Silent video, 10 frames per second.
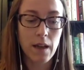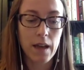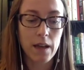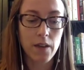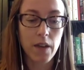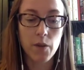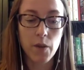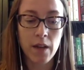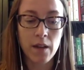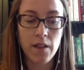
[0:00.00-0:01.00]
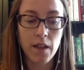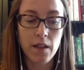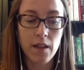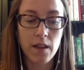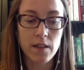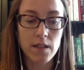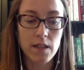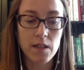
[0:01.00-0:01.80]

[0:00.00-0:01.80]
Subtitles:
And on the other hand, I think that it's